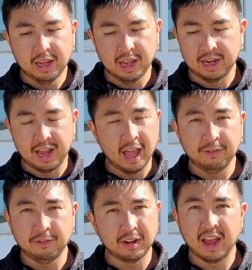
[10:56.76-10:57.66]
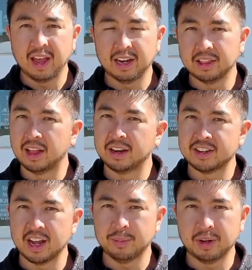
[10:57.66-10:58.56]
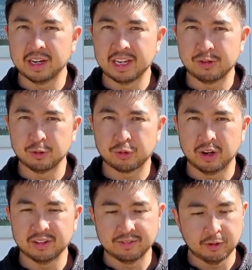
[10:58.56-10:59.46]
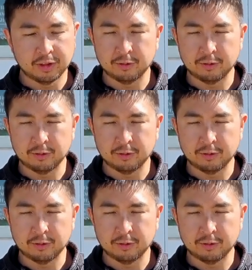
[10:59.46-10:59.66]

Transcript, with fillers: and I haven't had a lot of time on any Dualtrons. I've only